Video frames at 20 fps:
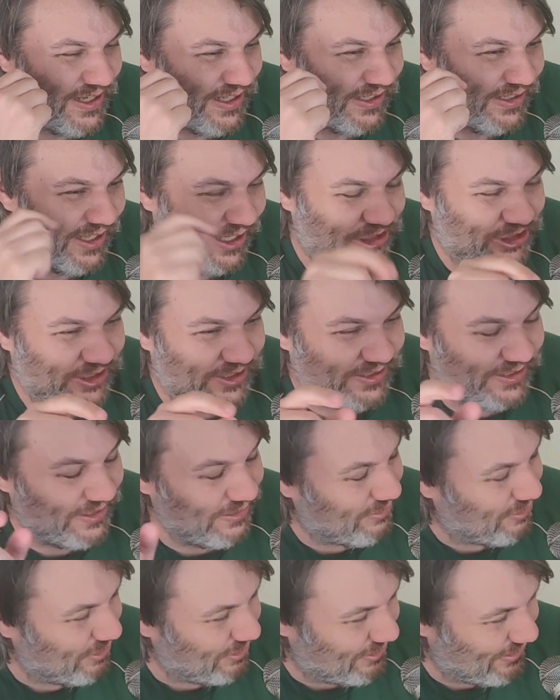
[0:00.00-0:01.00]
lecture
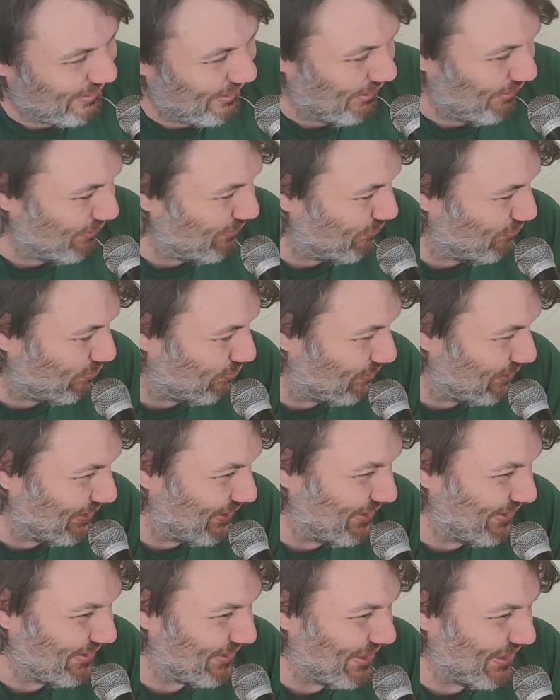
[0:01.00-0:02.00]
because
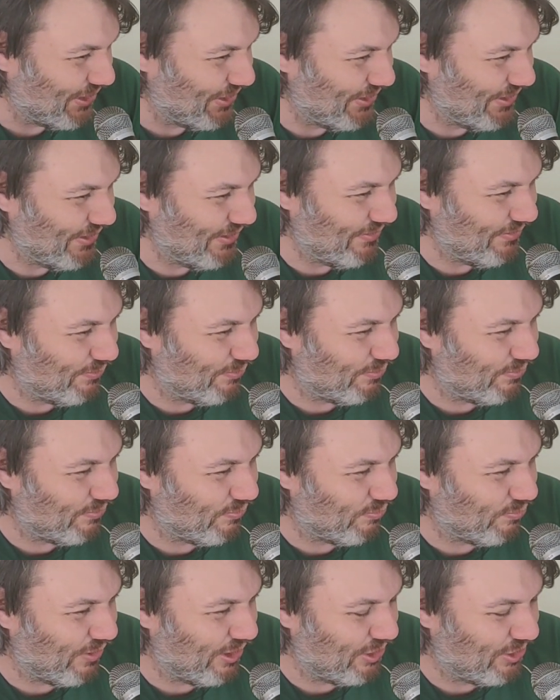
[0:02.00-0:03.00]
he's actually
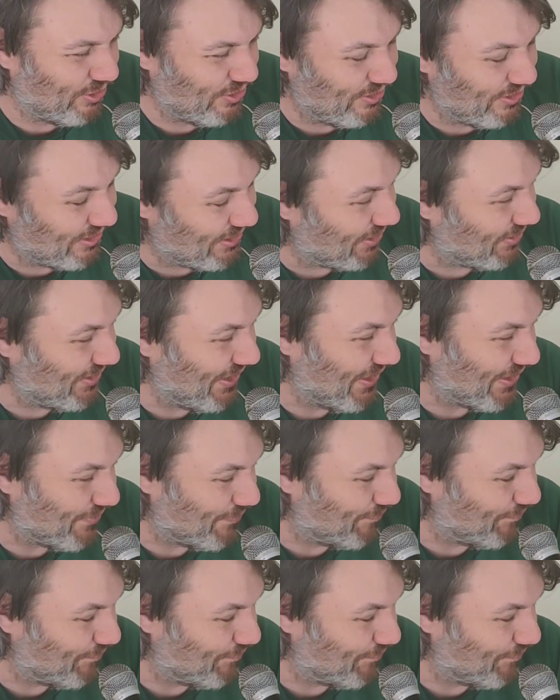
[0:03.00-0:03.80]
went to Natal Tech.